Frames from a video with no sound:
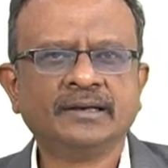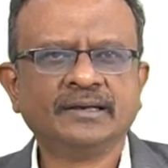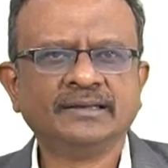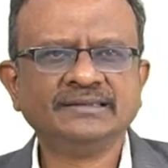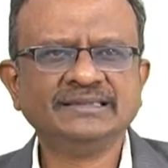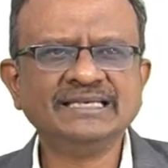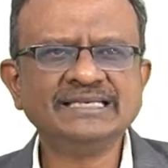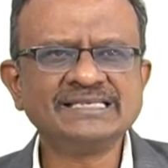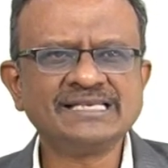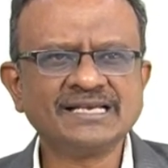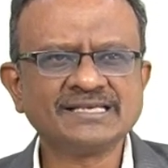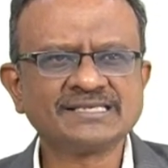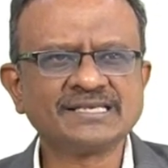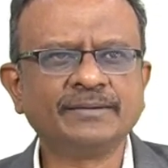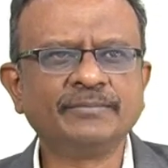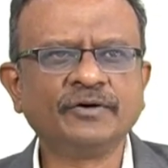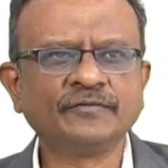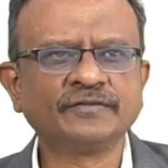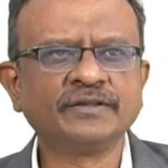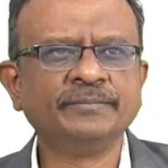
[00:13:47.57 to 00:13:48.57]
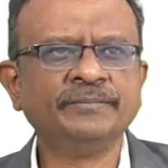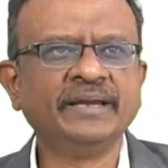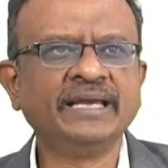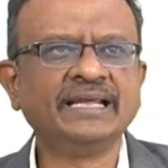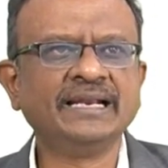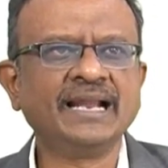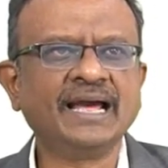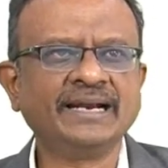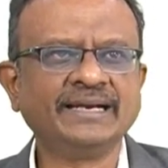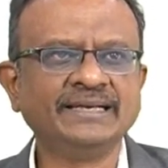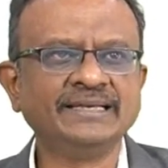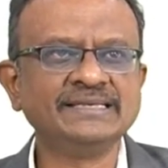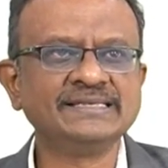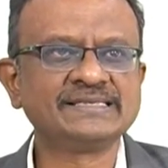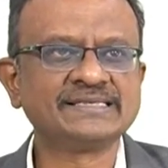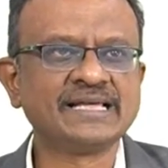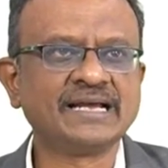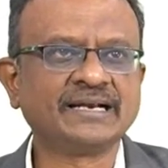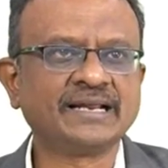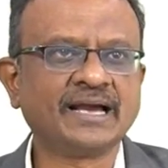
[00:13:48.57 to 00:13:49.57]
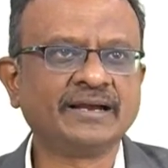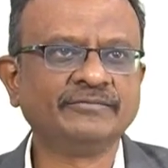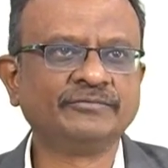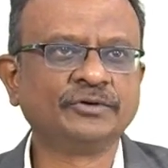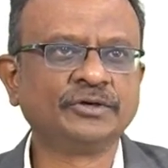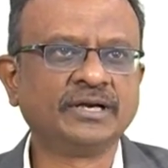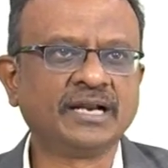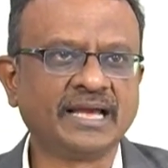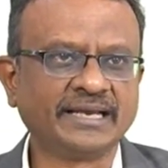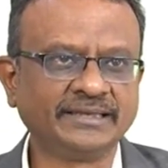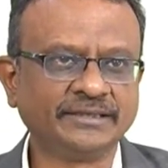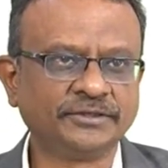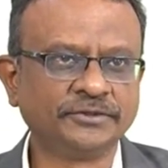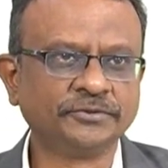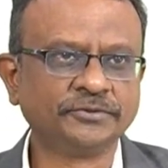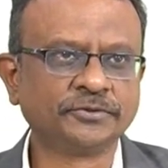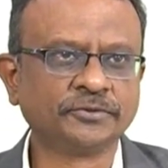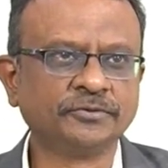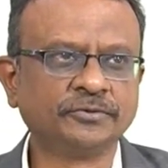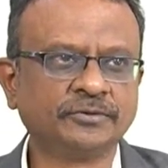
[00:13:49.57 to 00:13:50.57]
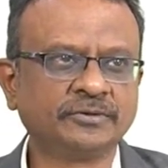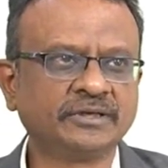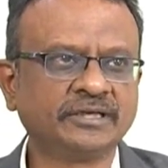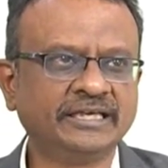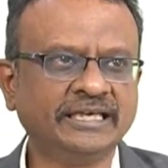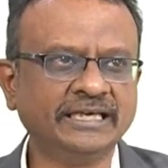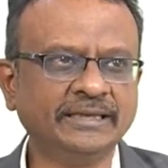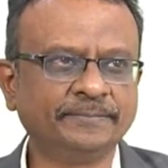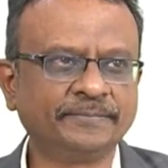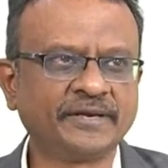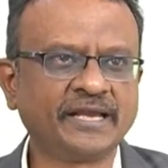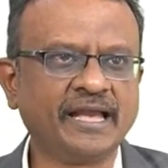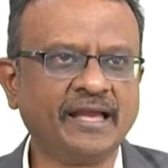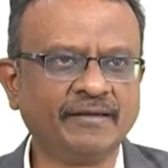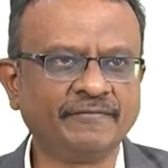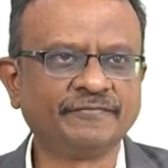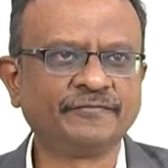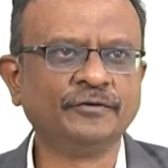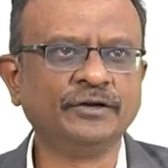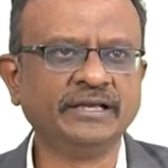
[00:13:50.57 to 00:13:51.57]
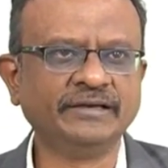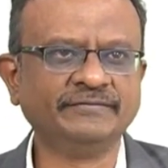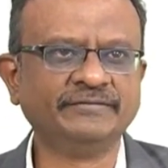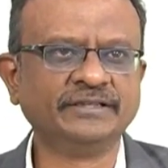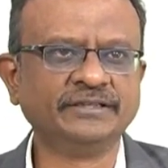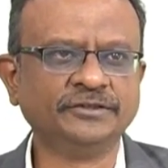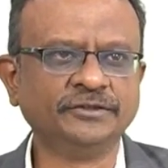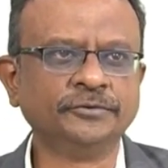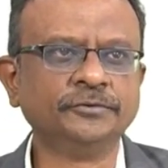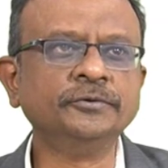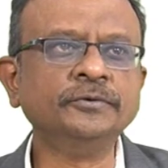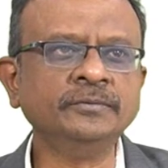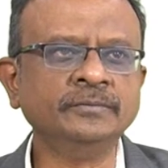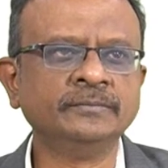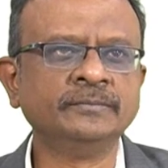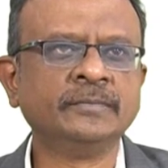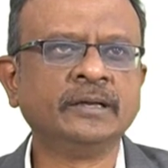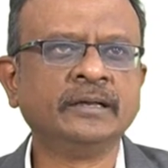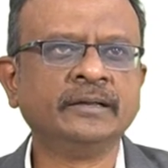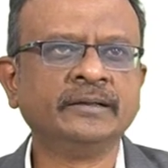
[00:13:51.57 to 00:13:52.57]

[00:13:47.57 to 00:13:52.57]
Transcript: These are some of the mail IDs that I would like you to keep carefully with you.